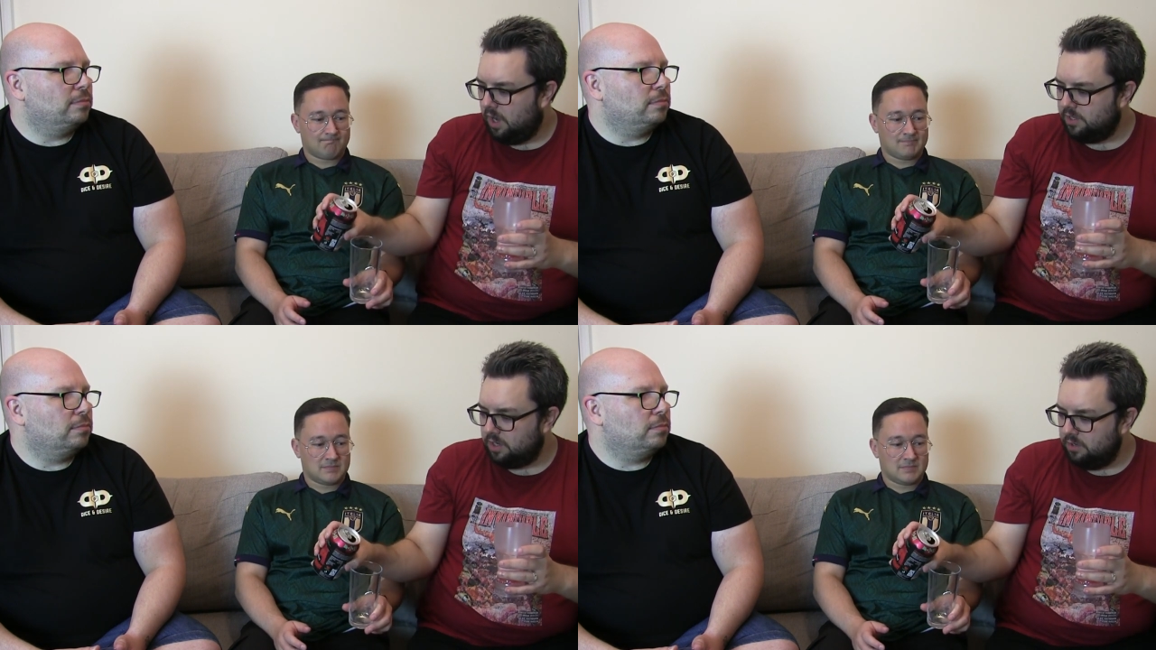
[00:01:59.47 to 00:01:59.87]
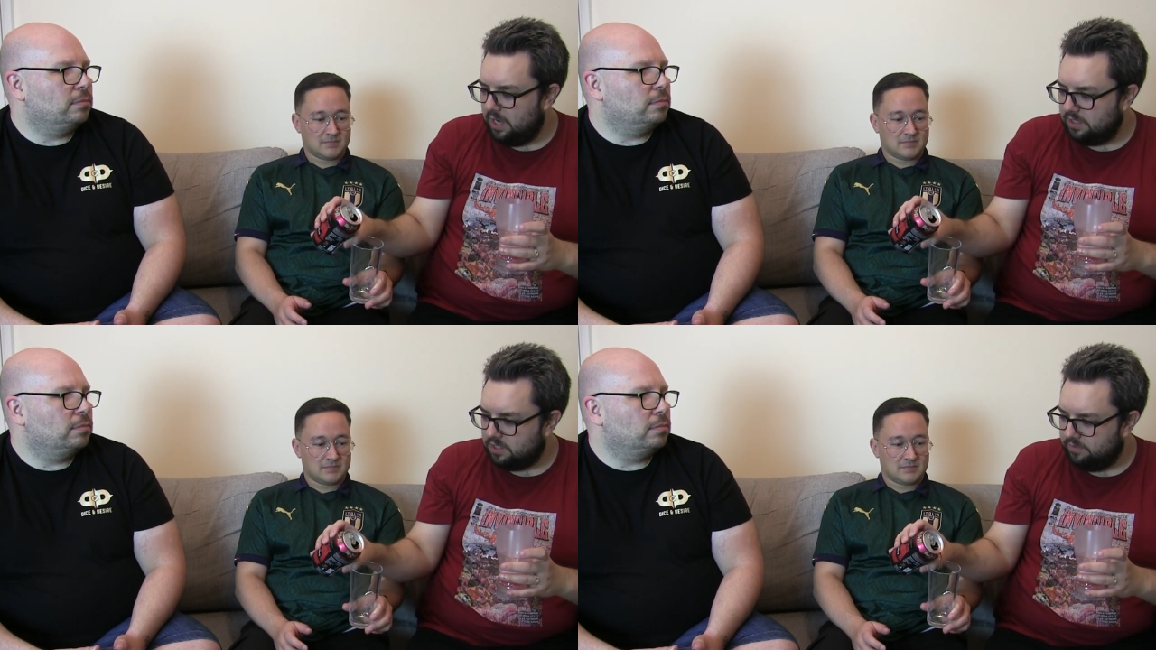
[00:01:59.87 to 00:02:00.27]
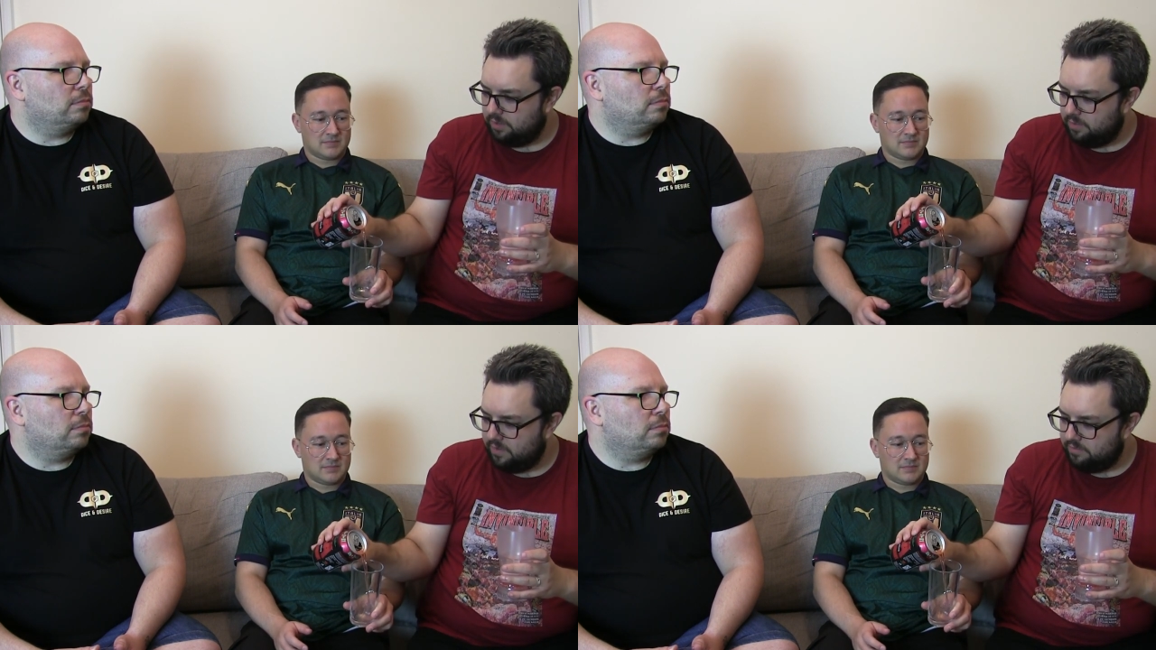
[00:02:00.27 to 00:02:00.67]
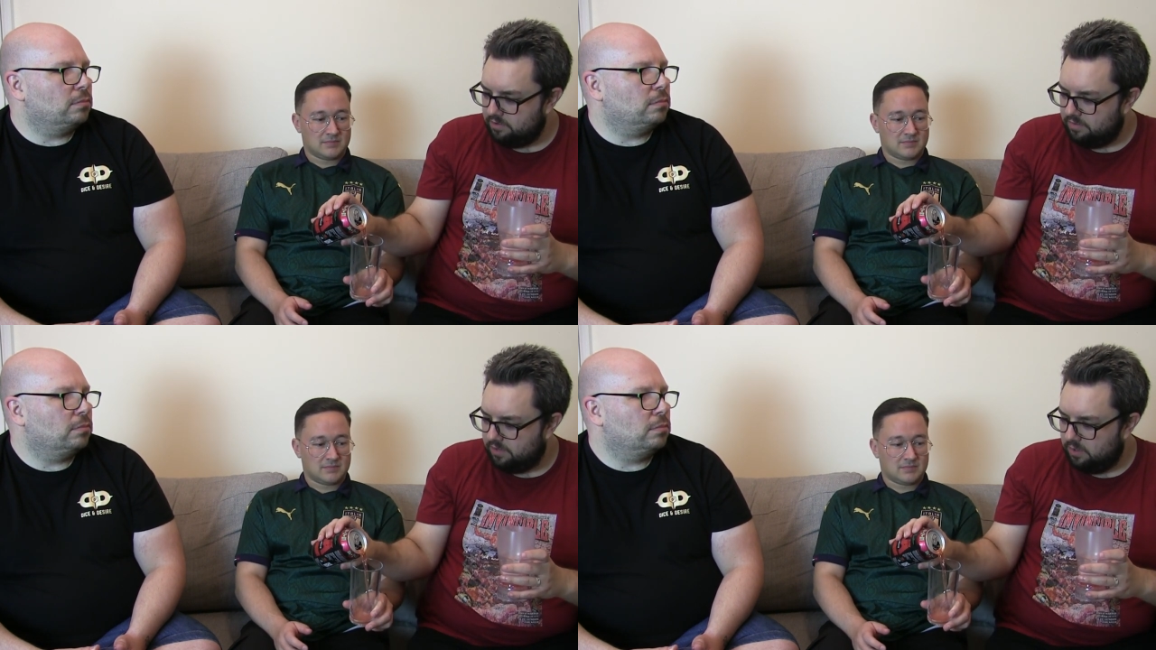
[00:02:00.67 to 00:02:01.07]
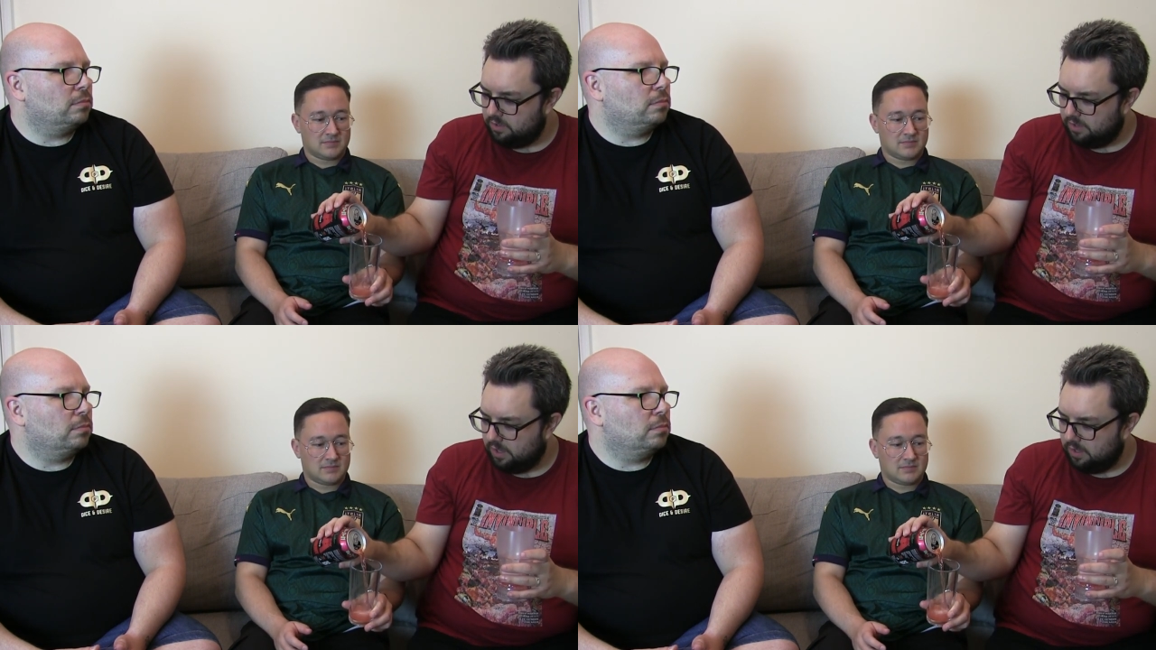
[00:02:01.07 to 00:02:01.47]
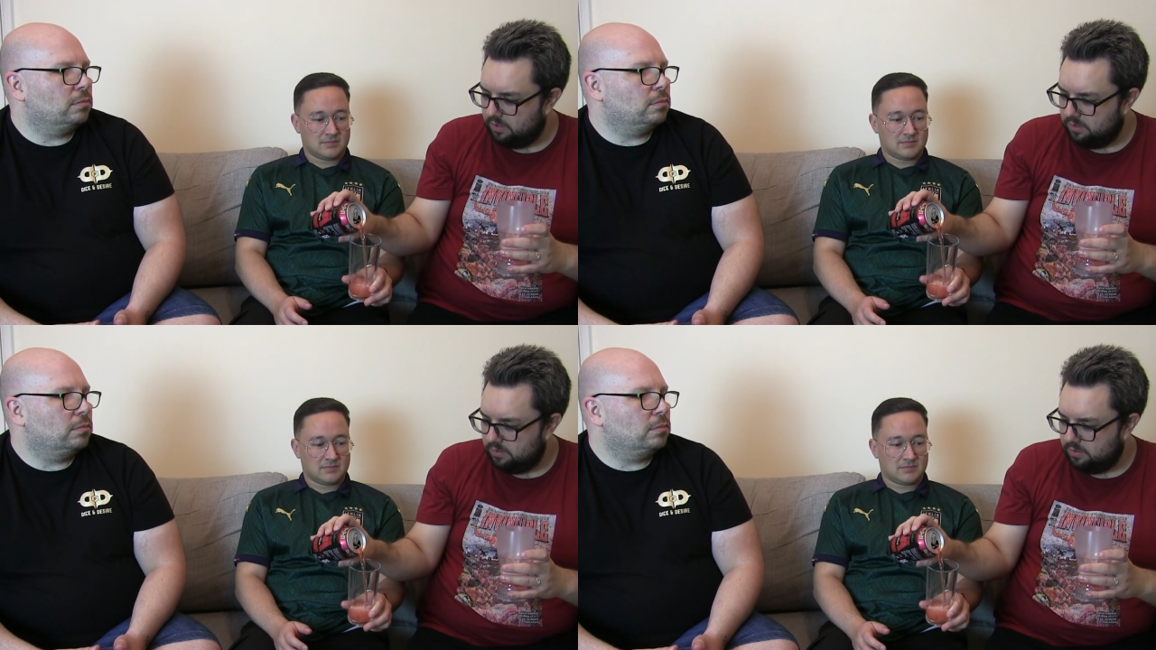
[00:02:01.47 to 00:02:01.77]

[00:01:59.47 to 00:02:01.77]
Speaker 1: I don't actually think we've ever reviewed it though.